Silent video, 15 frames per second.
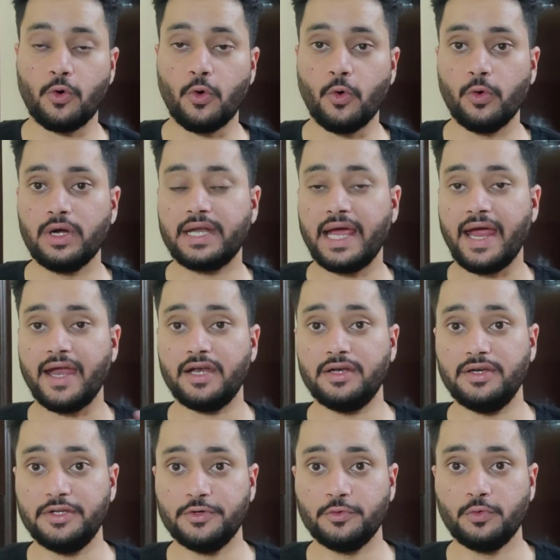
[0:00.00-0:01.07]
old and
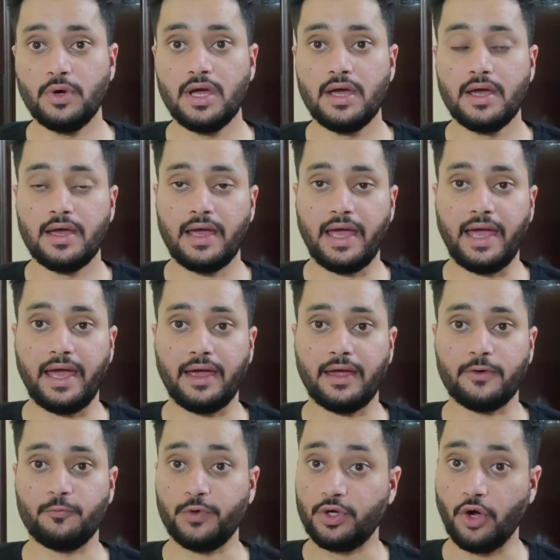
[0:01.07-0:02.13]
new,
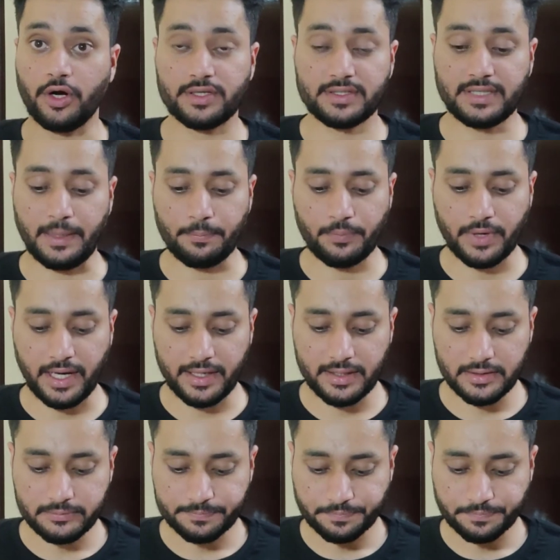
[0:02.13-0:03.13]
and we got separate.